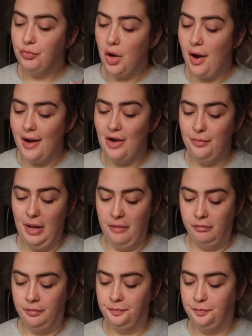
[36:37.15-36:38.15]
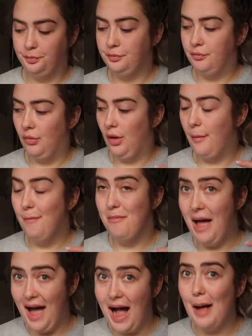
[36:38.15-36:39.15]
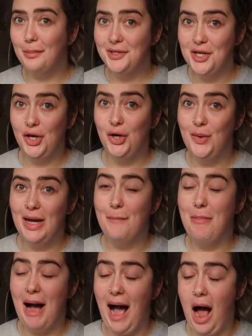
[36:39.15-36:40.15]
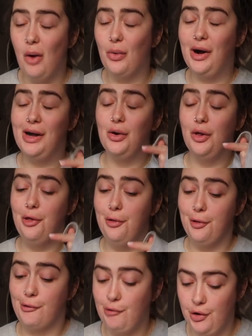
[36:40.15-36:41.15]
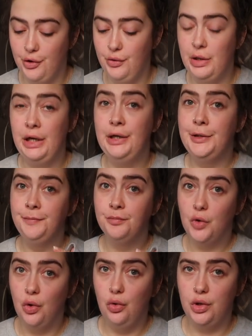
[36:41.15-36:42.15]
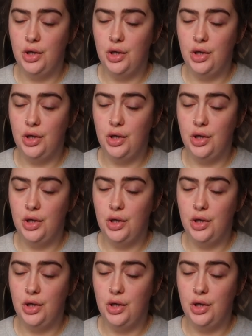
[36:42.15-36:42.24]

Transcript: I have been absolutely powering through all